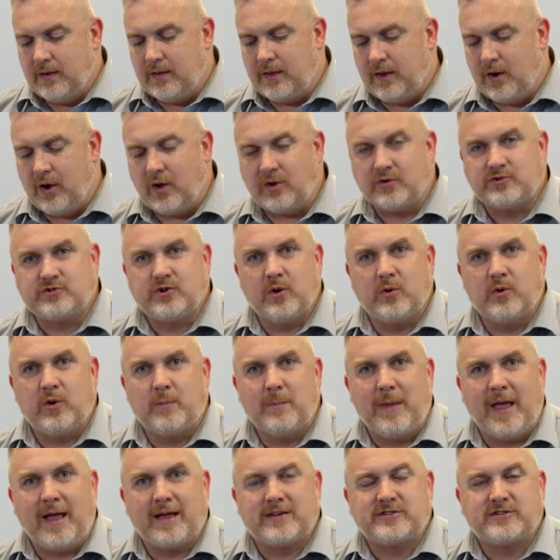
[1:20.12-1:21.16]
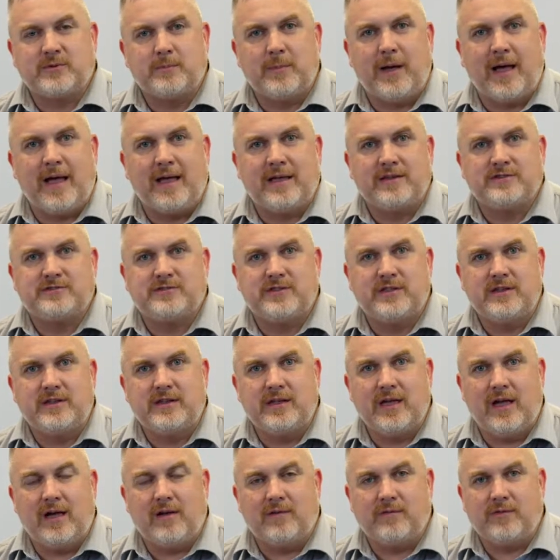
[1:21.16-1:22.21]
then also to maximize
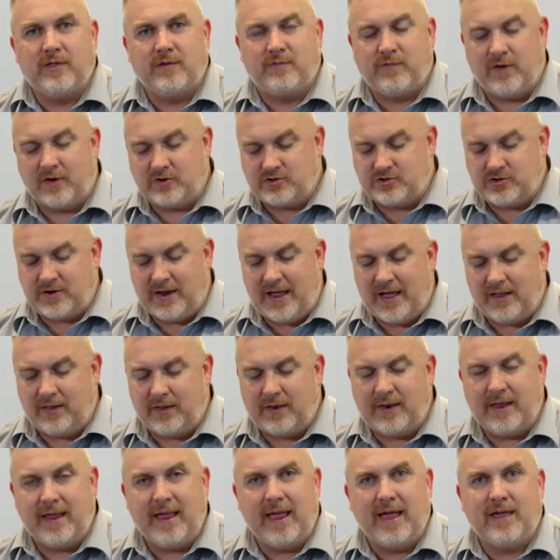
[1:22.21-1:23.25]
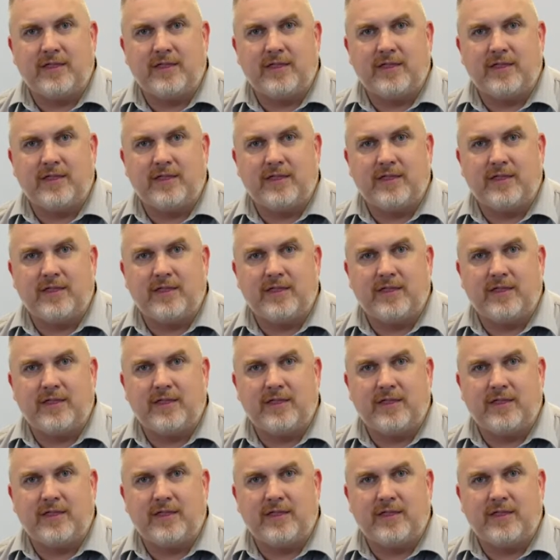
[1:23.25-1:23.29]
the functionality